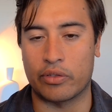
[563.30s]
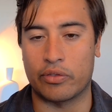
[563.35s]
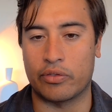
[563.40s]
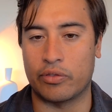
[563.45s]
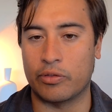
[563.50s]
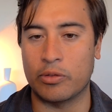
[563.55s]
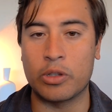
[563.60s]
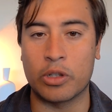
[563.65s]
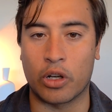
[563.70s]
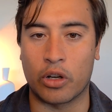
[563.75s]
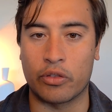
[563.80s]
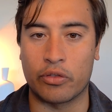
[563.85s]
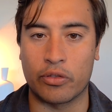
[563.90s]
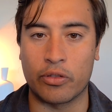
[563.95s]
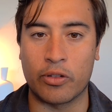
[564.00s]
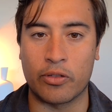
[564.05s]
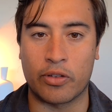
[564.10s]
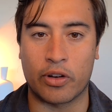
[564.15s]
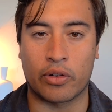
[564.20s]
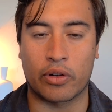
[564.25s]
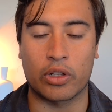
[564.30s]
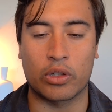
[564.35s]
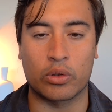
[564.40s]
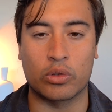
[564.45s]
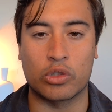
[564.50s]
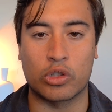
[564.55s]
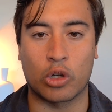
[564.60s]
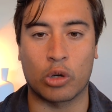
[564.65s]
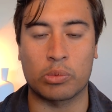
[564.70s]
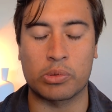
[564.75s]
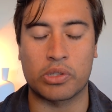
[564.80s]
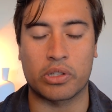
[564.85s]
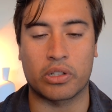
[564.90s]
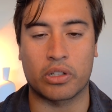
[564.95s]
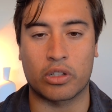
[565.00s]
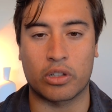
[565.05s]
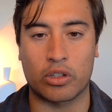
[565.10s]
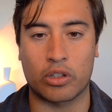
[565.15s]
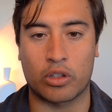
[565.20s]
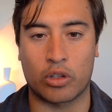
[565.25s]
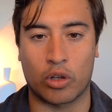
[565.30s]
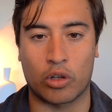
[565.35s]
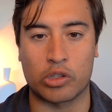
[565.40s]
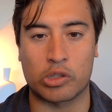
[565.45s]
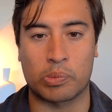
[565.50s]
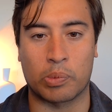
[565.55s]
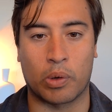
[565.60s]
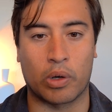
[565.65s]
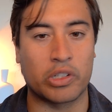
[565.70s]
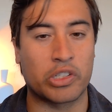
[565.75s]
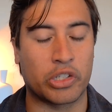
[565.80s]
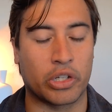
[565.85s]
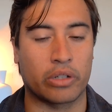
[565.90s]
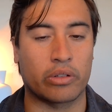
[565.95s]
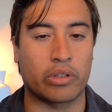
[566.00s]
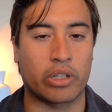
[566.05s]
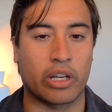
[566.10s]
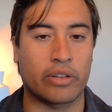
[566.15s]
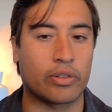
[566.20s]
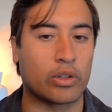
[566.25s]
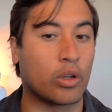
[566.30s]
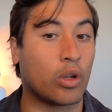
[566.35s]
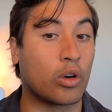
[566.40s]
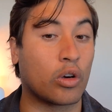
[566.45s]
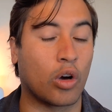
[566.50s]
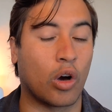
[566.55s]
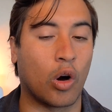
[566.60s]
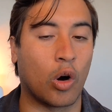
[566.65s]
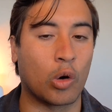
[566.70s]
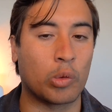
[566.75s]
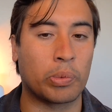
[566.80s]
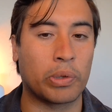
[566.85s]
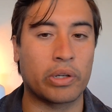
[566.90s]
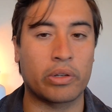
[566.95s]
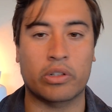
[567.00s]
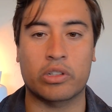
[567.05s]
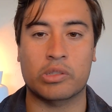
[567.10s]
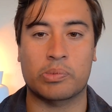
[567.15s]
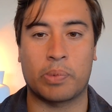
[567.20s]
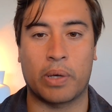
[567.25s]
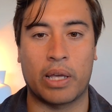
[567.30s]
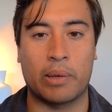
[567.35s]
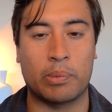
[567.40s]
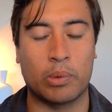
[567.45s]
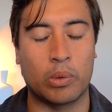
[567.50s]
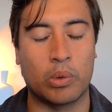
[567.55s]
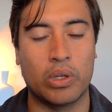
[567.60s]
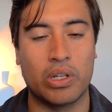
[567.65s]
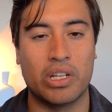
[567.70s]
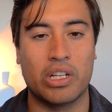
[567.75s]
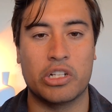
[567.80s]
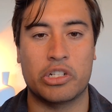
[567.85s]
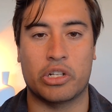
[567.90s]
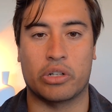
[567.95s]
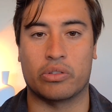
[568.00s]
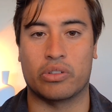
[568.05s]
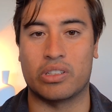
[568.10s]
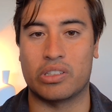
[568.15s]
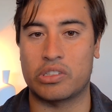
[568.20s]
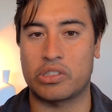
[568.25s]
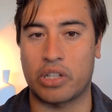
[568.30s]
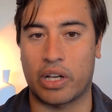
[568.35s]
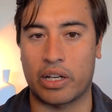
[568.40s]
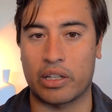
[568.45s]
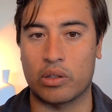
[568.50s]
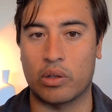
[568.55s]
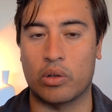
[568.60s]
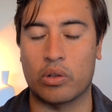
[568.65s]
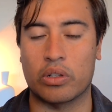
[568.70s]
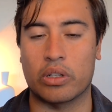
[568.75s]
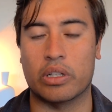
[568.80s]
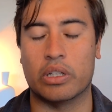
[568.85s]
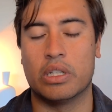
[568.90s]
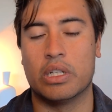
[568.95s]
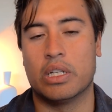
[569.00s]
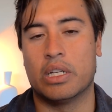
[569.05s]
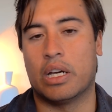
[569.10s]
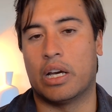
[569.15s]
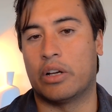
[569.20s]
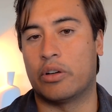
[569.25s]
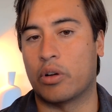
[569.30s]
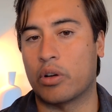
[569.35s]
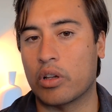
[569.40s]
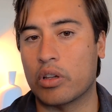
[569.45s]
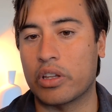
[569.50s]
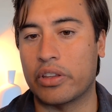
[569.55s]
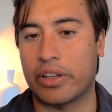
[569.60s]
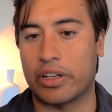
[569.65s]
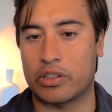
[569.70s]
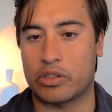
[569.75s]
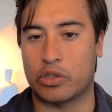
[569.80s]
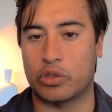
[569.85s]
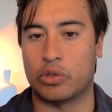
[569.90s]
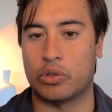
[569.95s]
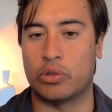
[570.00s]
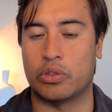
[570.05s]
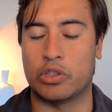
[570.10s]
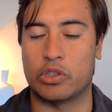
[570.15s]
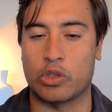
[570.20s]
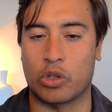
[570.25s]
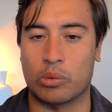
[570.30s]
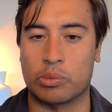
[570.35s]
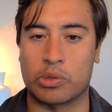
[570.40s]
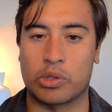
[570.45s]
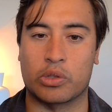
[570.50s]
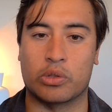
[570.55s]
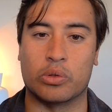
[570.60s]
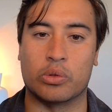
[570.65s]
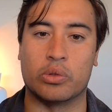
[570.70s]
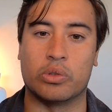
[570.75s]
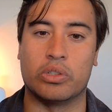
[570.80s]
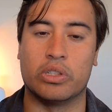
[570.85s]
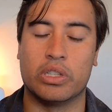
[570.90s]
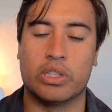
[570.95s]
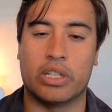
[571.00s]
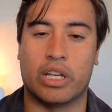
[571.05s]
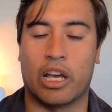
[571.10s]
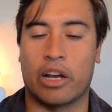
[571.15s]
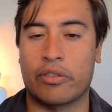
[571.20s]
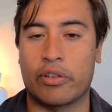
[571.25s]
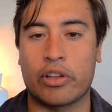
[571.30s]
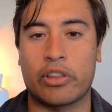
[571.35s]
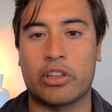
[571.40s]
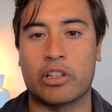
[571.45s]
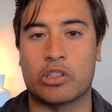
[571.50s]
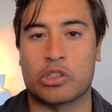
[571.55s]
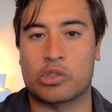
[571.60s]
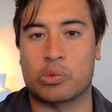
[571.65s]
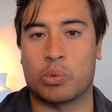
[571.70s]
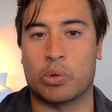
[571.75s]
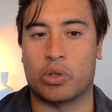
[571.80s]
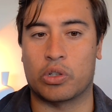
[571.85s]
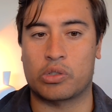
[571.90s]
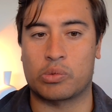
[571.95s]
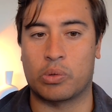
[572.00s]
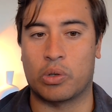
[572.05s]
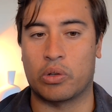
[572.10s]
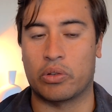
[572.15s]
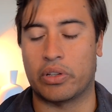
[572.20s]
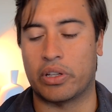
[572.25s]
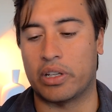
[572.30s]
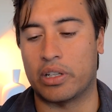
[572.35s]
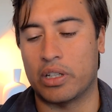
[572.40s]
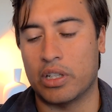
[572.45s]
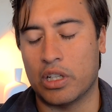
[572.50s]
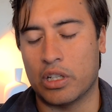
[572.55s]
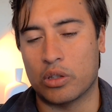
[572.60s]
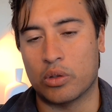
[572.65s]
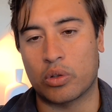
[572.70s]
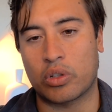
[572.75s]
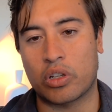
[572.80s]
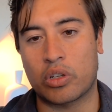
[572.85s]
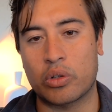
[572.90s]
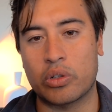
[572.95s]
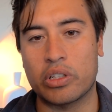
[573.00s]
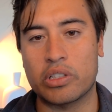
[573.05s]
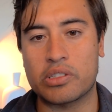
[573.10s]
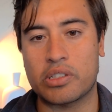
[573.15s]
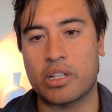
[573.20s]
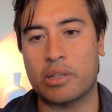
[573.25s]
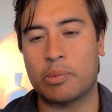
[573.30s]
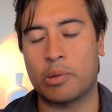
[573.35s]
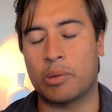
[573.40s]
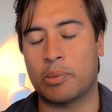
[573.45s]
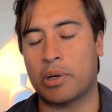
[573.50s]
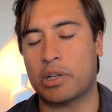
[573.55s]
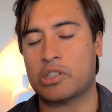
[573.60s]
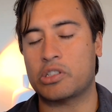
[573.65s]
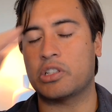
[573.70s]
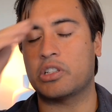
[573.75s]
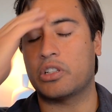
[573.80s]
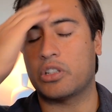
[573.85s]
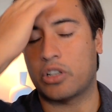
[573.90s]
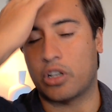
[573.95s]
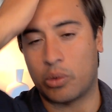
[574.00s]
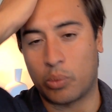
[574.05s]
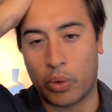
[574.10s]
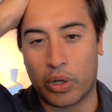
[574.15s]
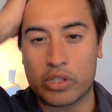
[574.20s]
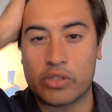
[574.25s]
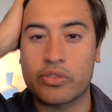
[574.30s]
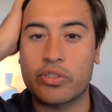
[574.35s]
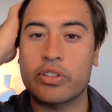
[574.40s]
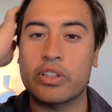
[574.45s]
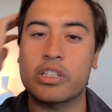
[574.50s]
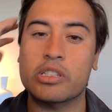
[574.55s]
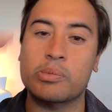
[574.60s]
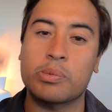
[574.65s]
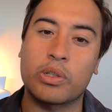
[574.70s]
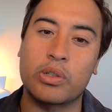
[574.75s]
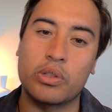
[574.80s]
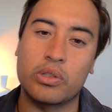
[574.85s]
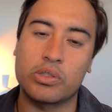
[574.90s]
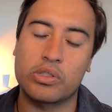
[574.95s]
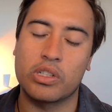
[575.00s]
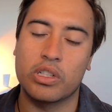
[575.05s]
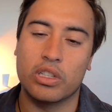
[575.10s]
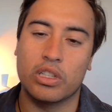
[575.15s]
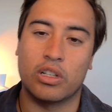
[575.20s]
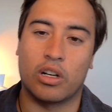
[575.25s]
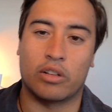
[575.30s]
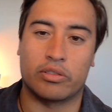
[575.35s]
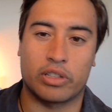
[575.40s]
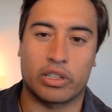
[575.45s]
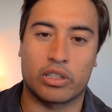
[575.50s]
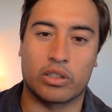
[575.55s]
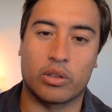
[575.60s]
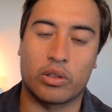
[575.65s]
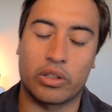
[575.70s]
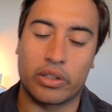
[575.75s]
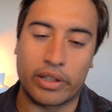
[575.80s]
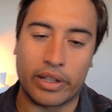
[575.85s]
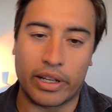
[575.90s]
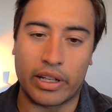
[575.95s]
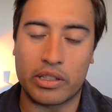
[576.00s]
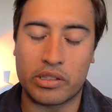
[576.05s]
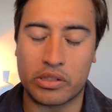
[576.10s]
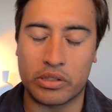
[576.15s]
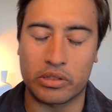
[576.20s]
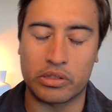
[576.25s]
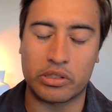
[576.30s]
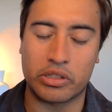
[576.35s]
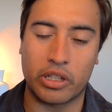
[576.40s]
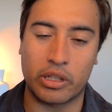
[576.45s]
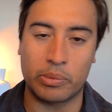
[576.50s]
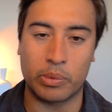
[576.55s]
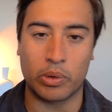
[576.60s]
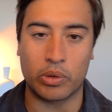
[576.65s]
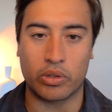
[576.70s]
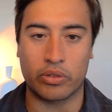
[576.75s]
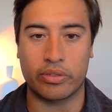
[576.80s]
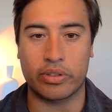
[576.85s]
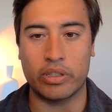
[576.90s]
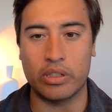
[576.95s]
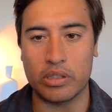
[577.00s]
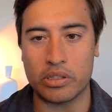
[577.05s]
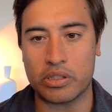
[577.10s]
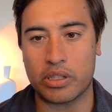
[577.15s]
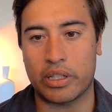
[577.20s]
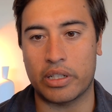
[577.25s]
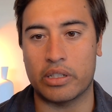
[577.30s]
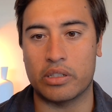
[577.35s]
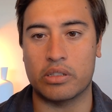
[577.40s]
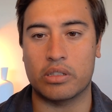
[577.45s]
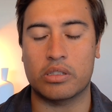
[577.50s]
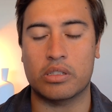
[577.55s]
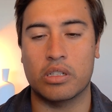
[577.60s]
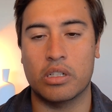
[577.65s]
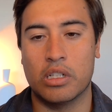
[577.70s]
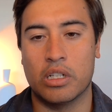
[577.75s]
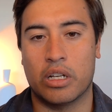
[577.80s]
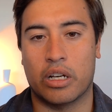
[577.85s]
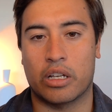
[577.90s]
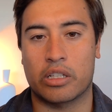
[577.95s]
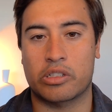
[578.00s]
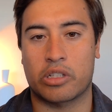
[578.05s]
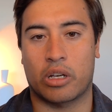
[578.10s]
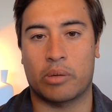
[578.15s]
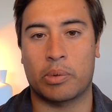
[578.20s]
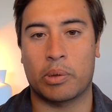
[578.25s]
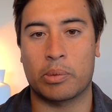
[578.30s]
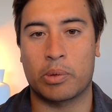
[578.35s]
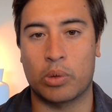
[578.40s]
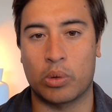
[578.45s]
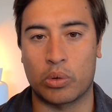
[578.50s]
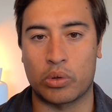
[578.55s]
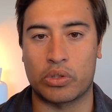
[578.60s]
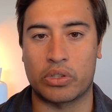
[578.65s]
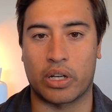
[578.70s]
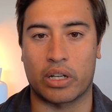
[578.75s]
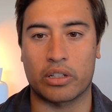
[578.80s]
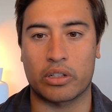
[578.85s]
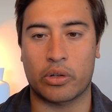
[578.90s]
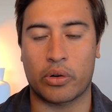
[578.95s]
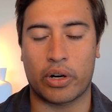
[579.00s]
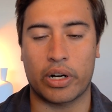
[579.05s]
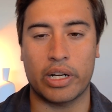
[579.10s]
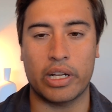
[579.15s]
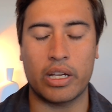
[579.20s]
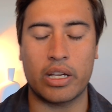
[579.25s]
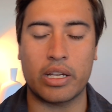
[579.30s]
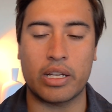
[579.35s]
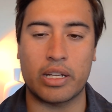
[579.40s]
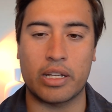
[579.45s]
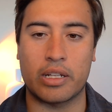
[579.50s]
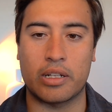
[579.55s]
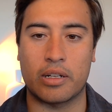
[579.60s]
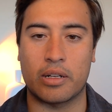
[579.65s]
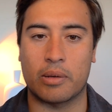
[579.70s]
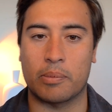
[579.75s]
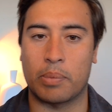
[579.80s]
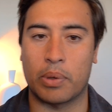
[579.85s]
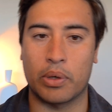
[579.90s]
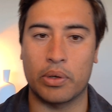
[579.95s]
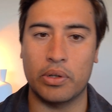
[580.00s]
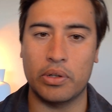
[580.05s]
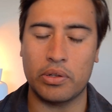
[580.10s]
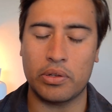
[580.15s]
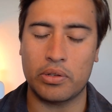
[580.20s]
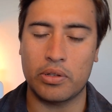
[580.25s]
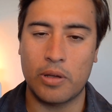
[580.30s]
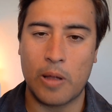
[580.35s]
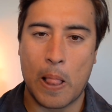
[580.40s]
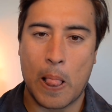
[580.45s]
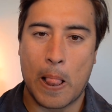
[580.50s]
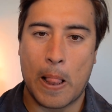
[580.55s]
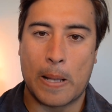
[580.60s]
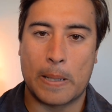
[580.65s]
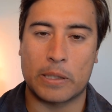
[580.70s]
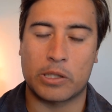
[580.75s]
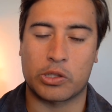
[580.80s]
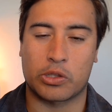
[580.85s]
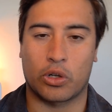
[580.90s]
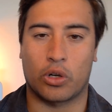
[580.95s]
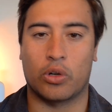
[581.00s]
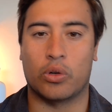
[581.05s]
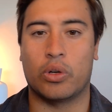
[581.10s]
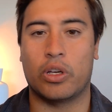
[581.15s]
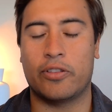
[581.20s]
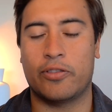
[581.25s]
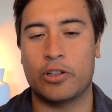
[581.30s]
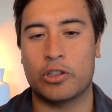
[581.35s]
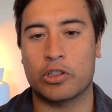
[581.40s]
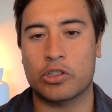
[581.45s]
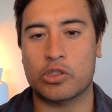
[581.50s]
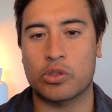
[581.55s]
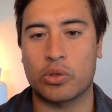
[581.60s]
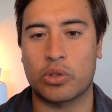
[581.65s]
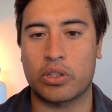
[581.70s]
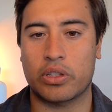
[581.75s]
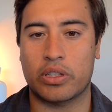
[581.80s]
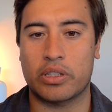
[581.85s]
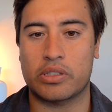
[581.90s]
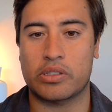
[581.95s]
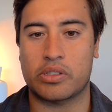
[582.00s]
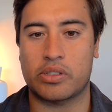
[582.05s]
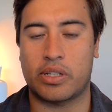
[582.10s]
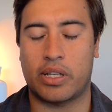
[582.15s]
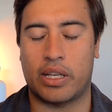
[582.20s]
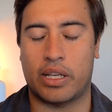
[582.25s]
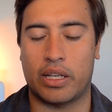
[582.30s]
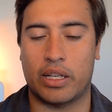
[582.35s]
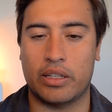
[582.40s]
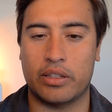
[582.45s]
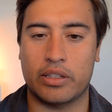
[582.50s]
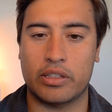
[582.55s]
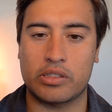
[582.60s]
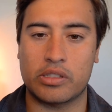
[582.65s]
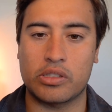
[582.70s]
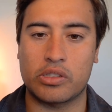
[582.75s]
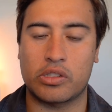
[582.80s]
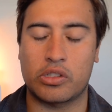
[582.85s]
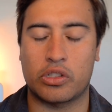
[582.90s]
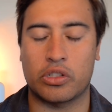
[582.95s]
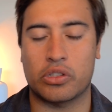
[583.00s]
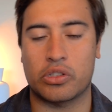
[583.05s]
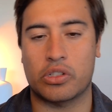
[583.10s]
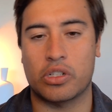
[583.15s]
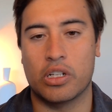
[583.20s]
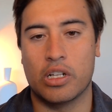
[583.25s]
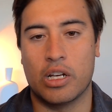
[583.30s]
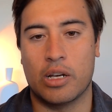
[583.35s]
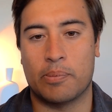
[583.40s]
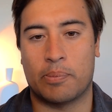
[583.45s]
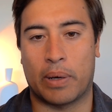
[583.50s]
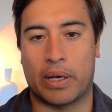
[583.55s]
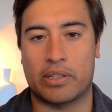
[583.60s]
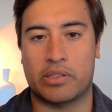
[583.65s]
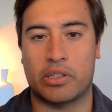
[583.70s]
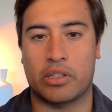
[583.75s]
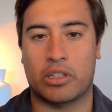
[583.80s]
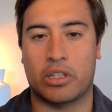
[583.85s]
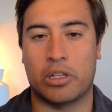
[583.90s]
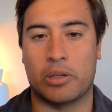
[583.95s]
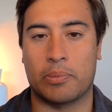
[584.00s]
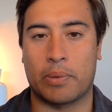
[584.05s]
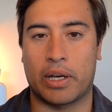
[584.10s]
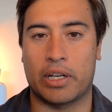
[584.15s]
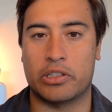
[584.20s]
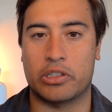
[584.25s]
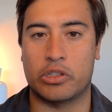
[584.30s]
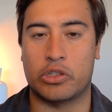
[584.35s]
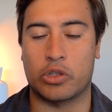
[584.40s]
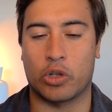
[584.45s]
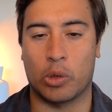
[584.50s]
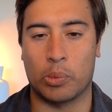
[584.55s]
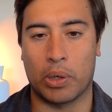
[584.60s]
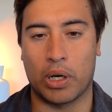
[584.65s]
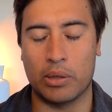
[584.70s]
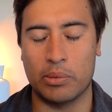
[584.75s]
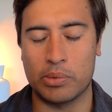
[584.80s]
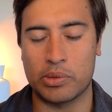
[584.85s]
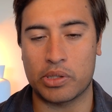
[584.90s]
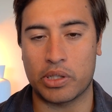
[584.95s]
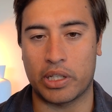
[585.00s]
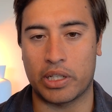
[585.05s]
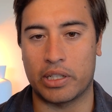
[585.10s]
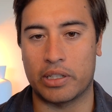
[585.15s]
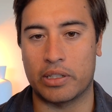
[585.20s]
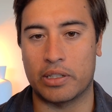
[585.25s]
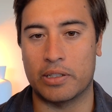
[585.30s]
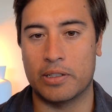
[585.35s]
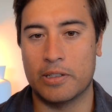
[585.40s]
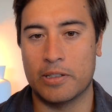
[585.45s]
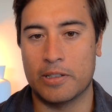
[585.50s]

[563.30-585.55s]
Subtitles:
very good jobs that are close by generally have a longer hold period, because people generally stay longer. And not only that too, the jobs are good. Everything just works well there. Look, a good example, I'm actually going to go west for this because I've done a lot of the eastern seaboard of this, is a suburb called Duncraig in Perth. So if you just look at this here, this is just basically your major job hubs in